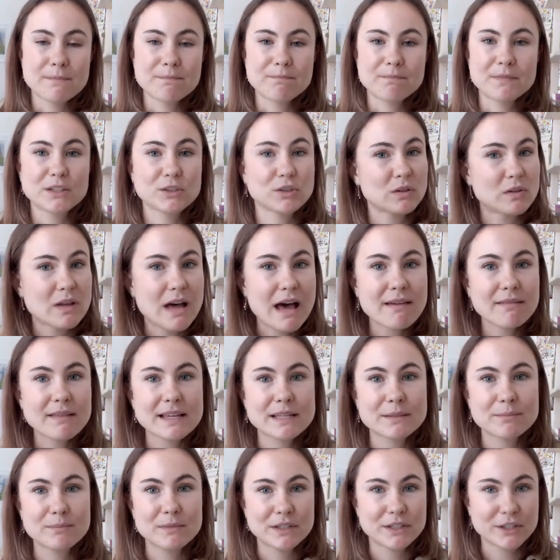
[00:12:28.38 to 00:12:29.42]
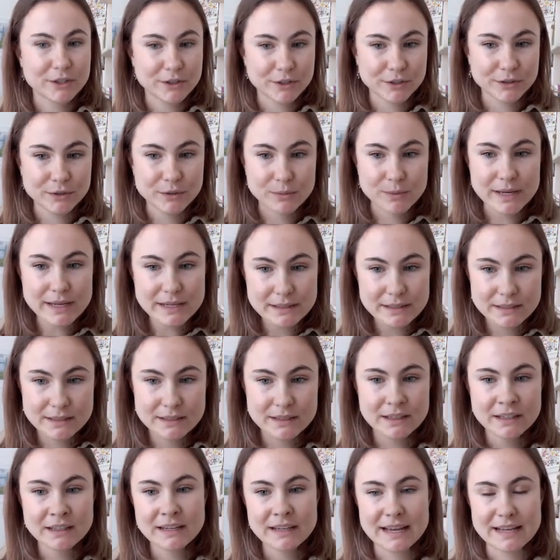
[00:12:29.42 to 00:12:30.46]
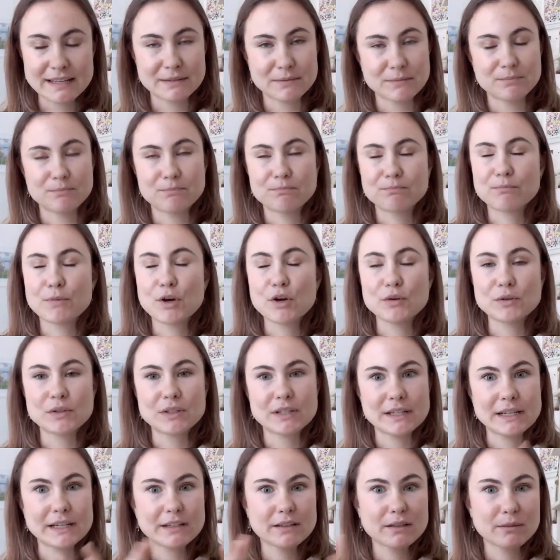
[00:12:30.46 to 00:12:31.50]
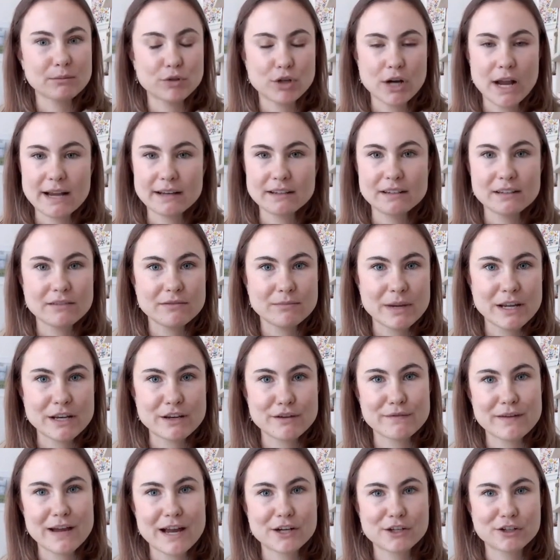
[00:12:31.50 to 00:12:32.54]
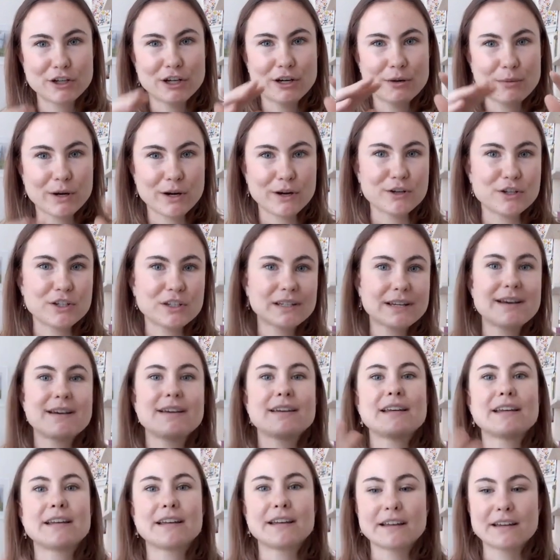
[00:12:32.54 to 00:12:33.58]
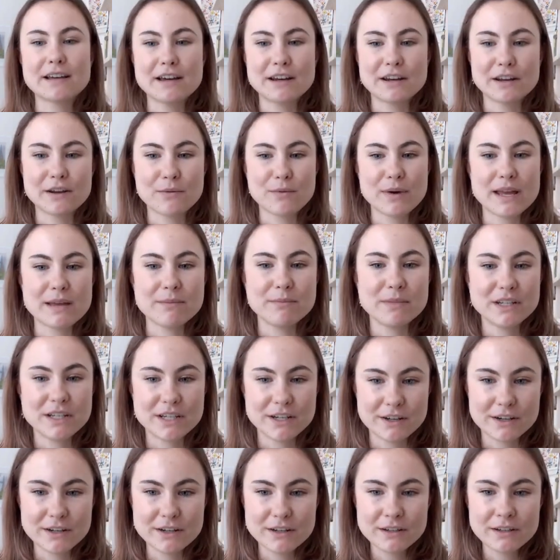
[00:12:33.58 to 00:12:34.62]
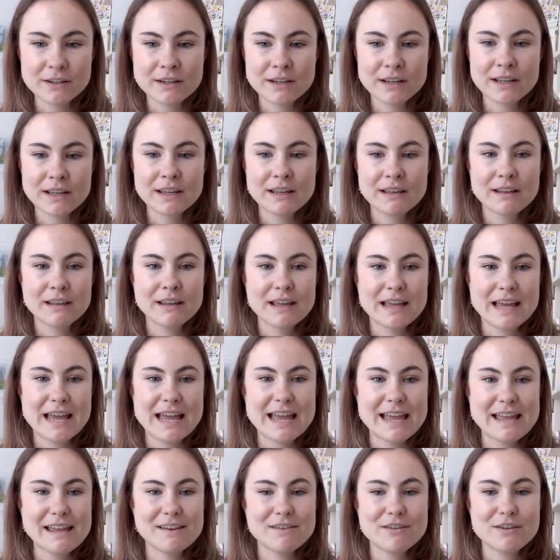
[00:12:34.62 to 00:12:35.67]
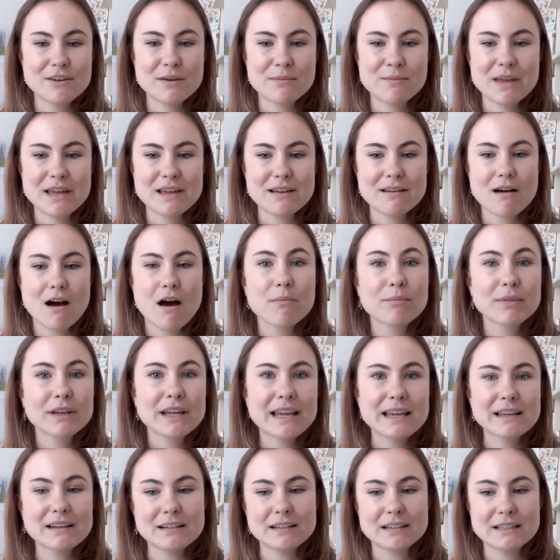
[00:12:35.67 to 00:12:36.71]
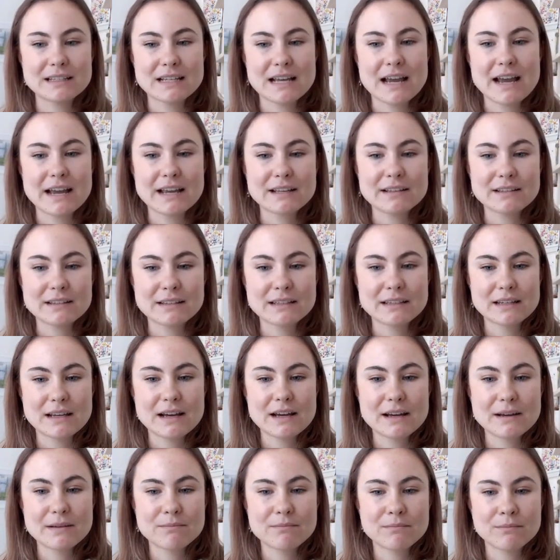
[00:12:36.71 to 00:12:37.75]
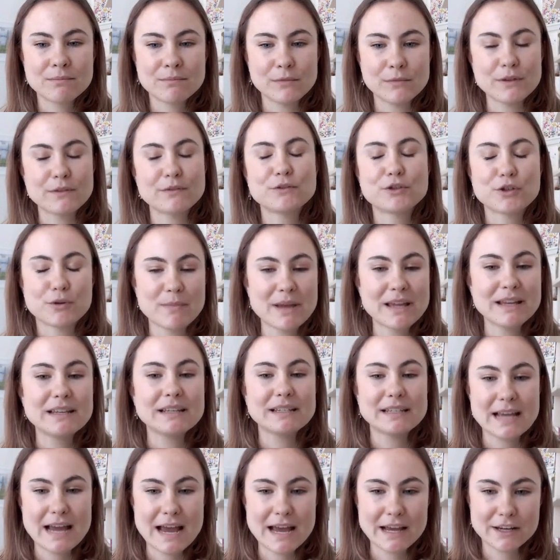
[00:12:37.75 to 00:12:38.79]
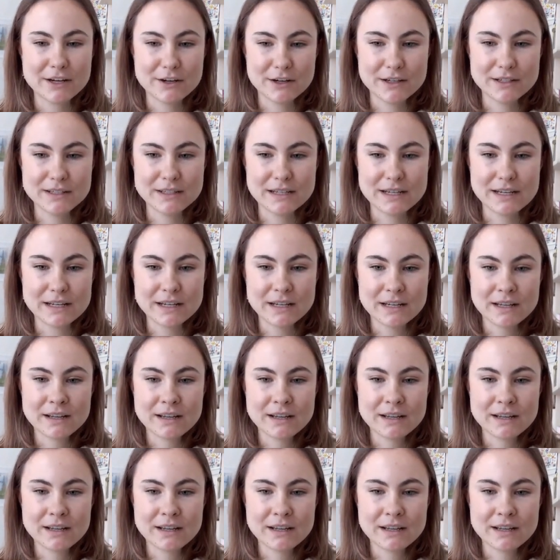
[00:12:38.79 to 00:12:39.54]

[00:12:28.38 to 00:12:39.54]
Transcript: There's a lot less material waste as opposed to like subtractive manufacturing, where you're just cutting and cutting away material. And you can make complicated designs with tremendous accuracy.